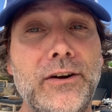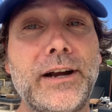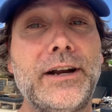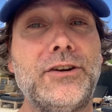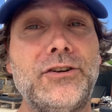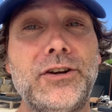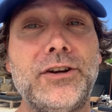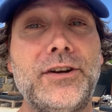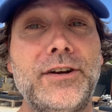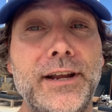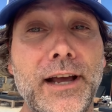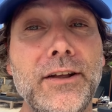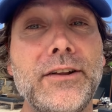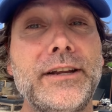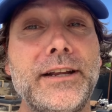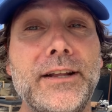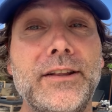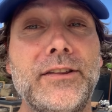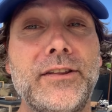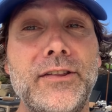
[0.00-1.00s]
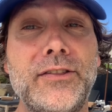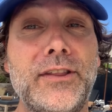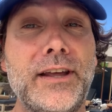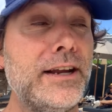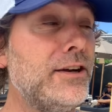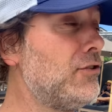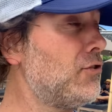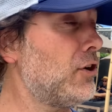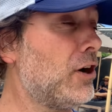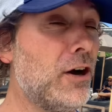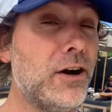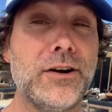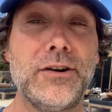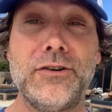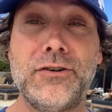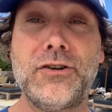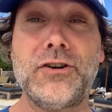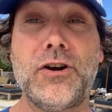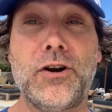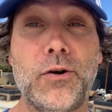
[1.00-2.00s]
I should tell you that they charge
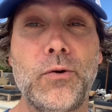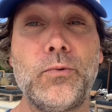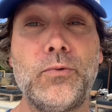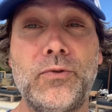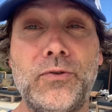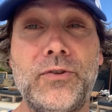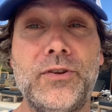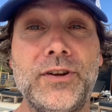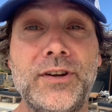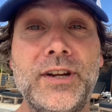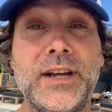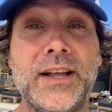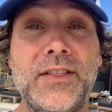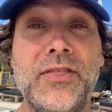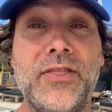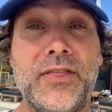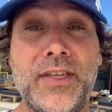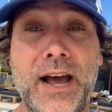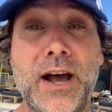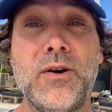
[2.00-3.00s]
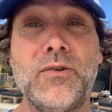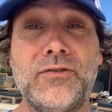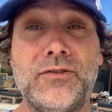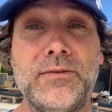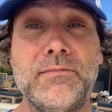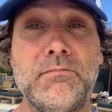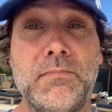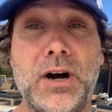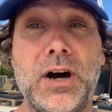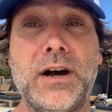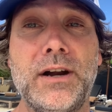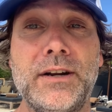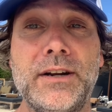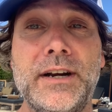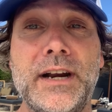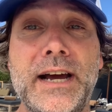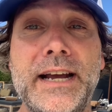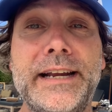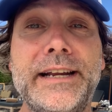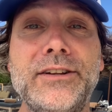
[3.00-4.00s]
close to ten thousand baht a
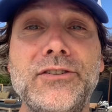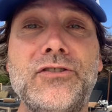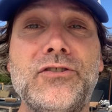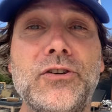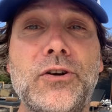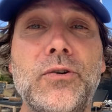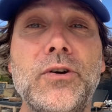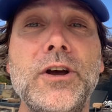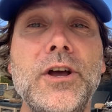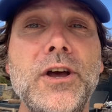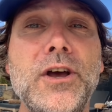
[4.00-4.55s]
night, so